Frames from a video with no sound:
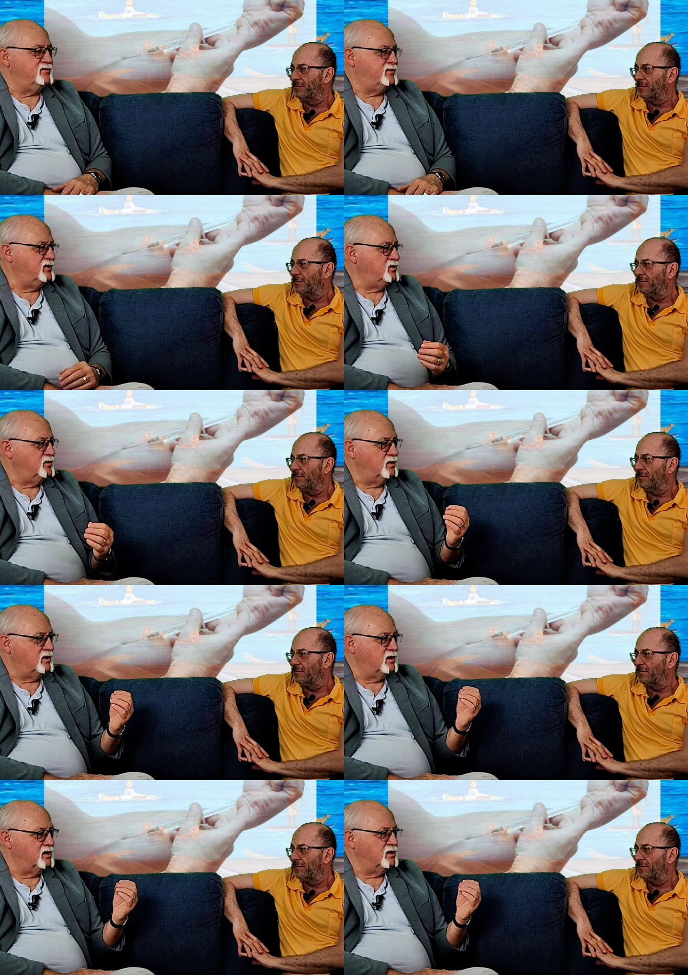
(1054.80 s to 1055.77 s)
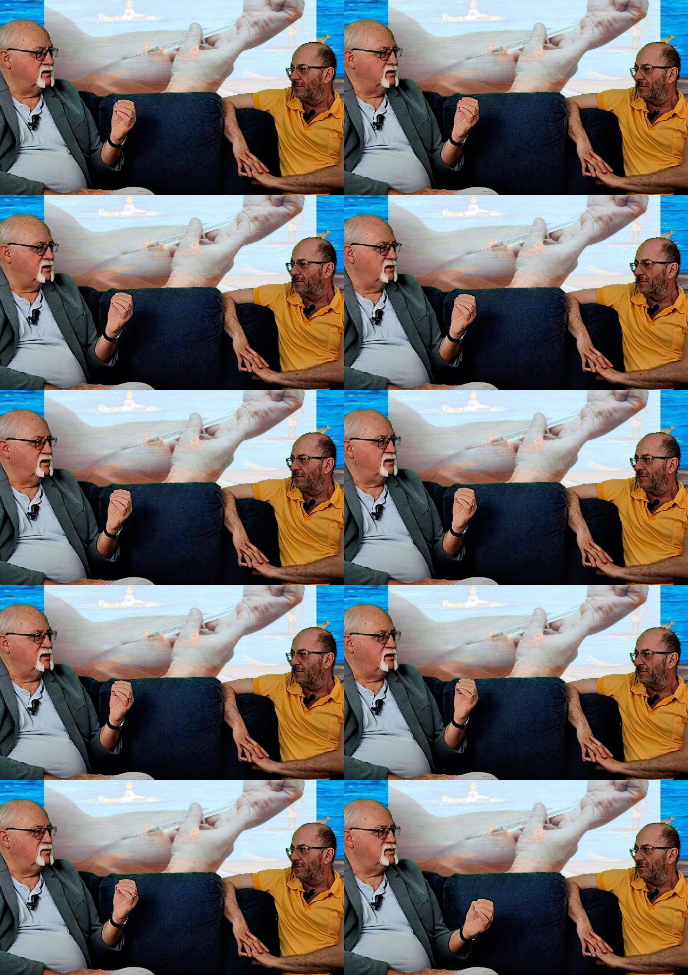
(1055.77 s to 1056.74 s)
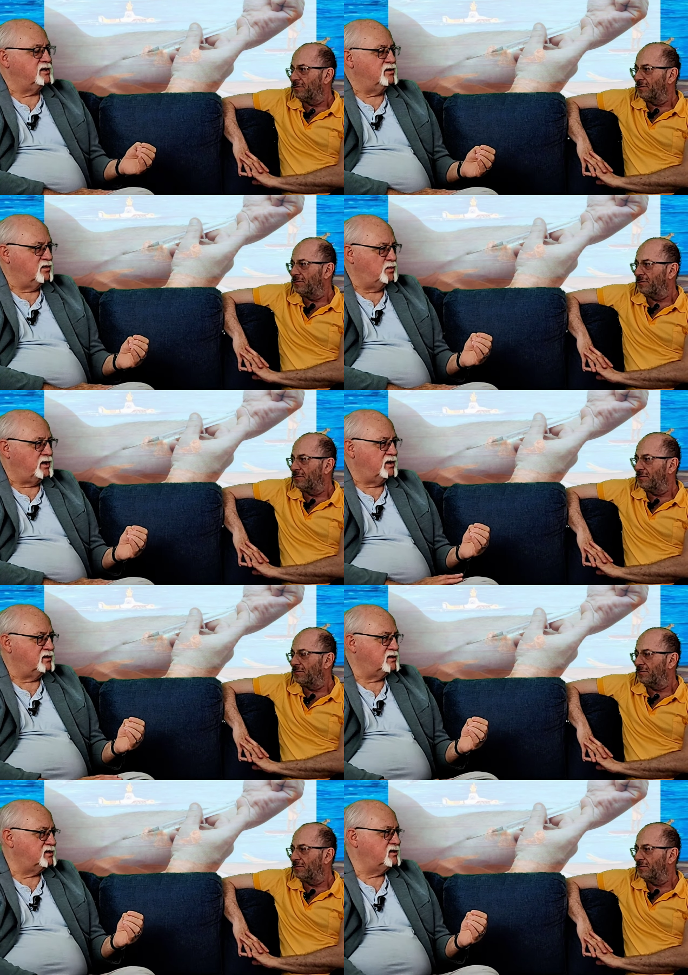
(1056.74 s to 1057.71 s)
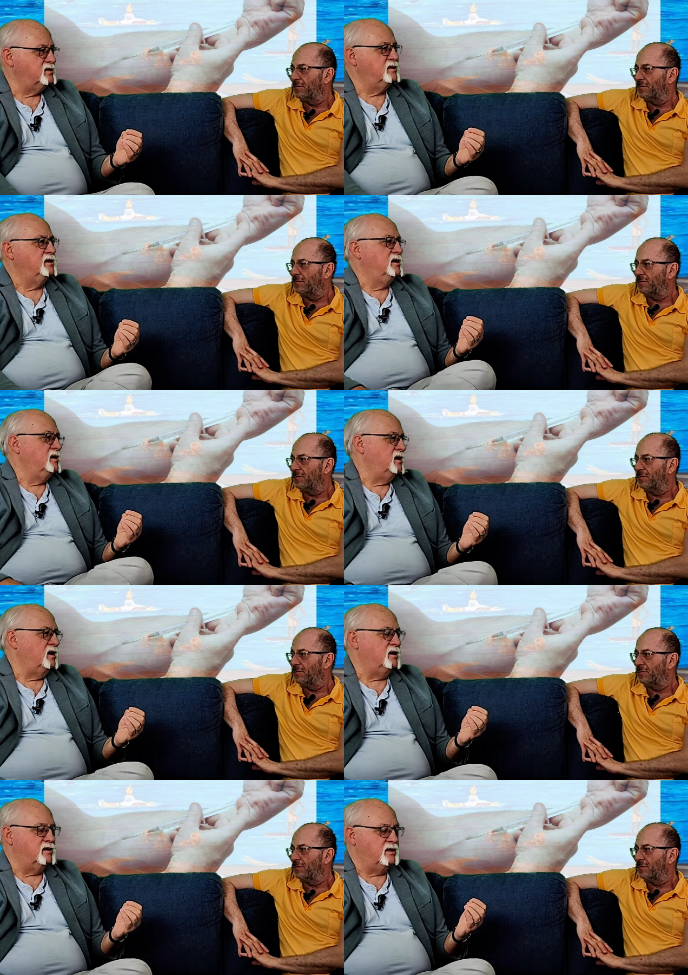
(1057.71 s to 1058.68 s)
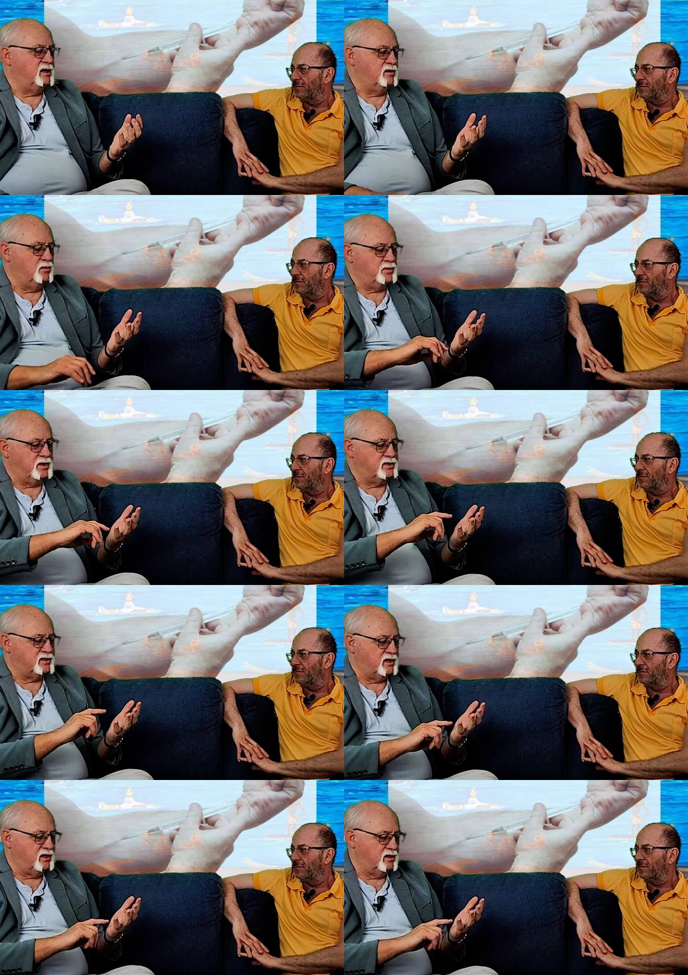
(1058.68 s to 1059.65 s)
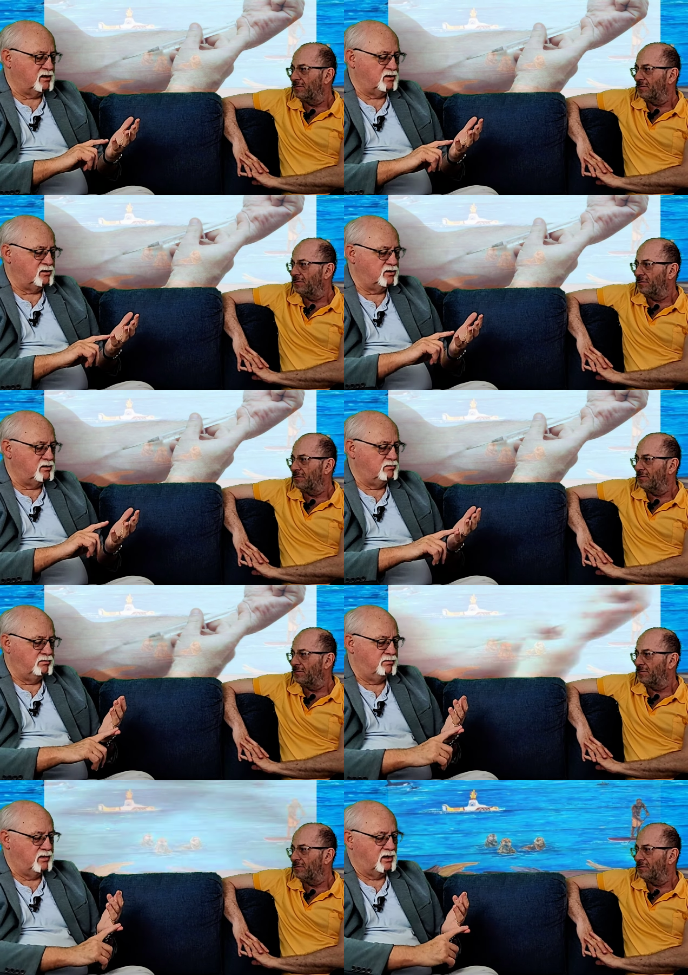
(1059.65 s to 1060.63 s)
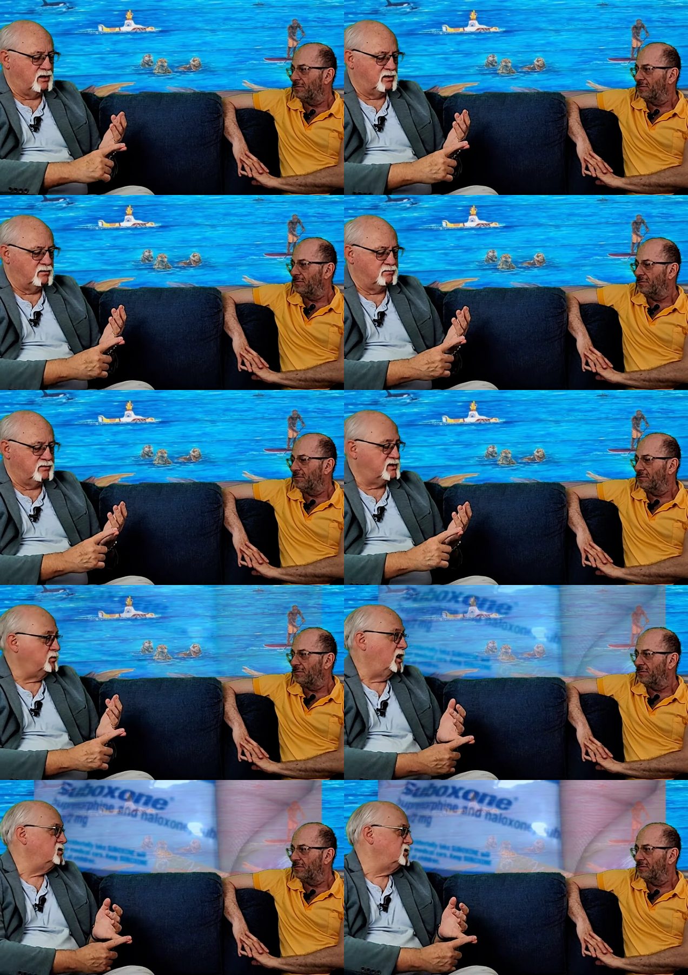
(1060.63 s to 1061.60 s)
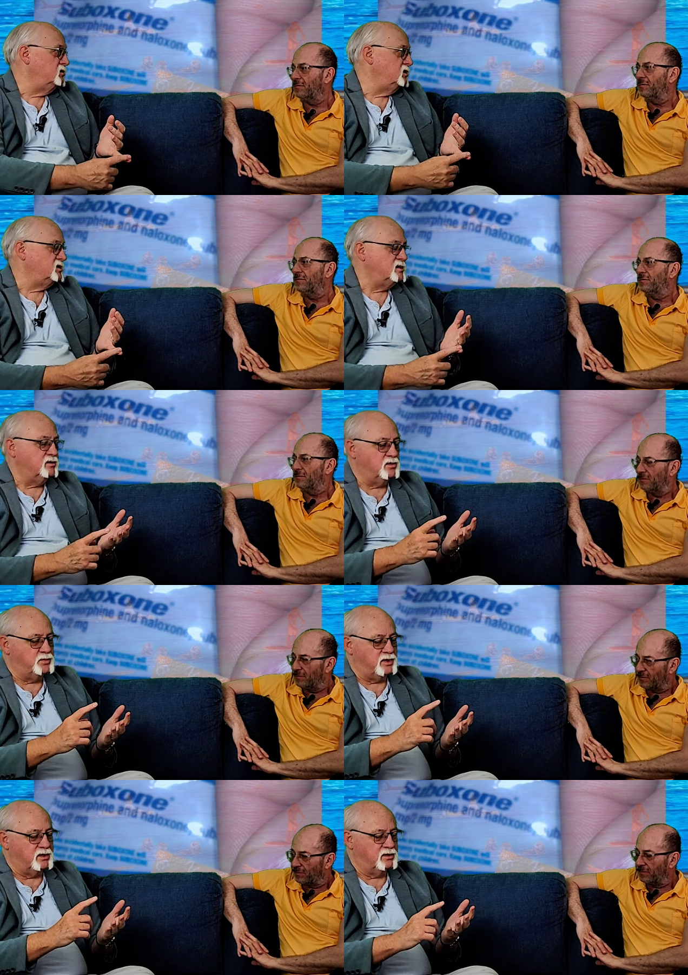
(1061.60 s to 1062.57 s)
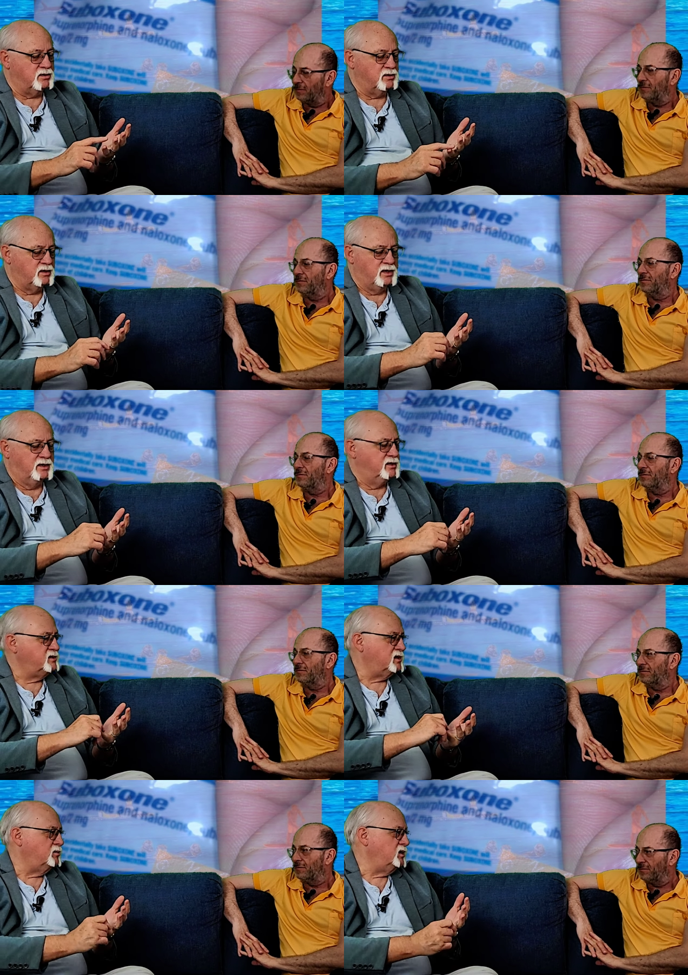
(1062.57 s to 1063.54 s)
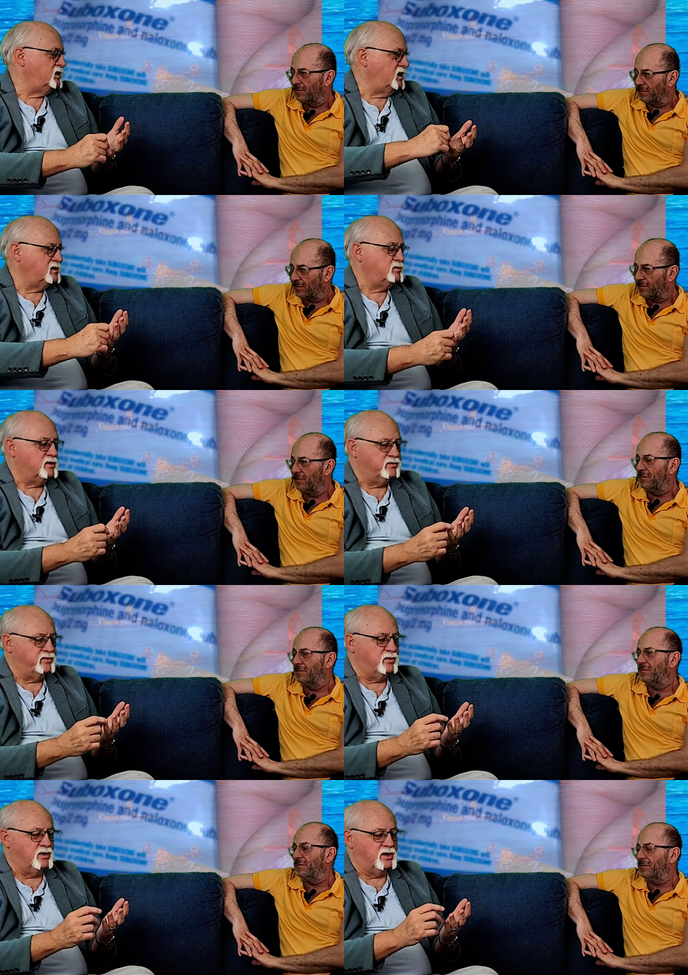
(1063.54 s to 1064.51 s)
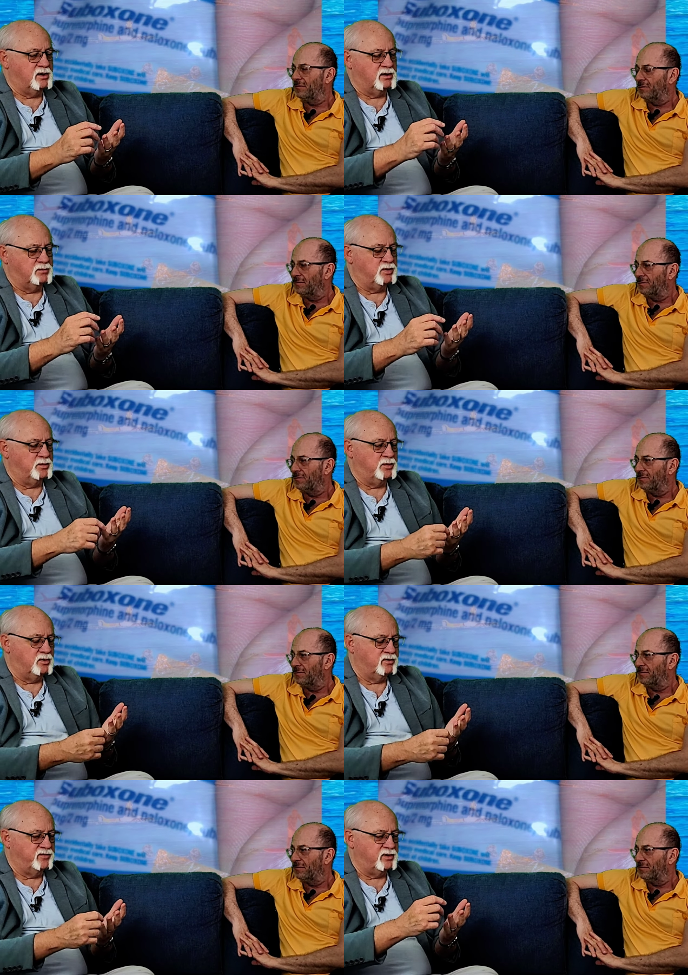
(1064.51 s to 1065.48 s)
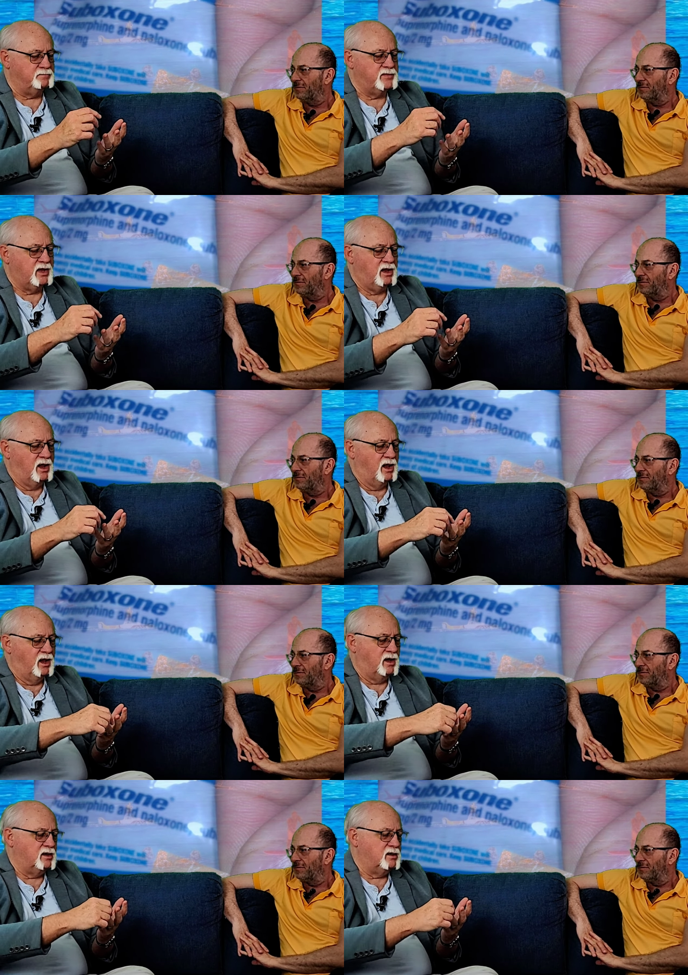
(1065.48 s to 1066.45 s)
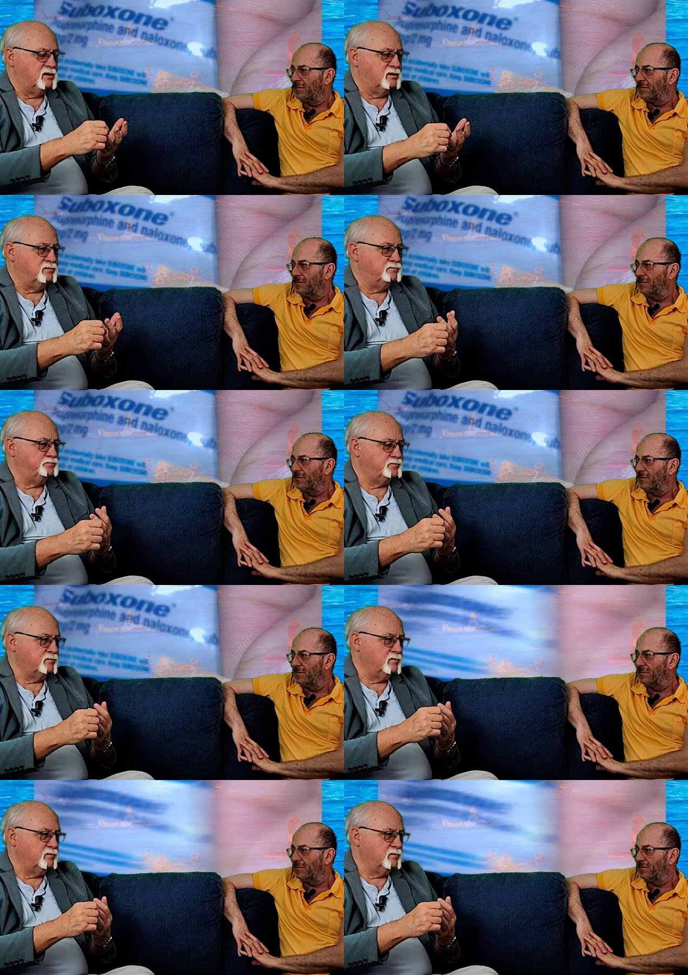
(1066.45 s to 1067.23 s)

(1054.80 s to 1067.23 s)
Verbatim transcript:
Speaker 1: if you are using opiates, uh, and opiates I include uh, Suboxone is an opiate or Subutex, whatever mm-hmm. you want to call it, buprenorphine um,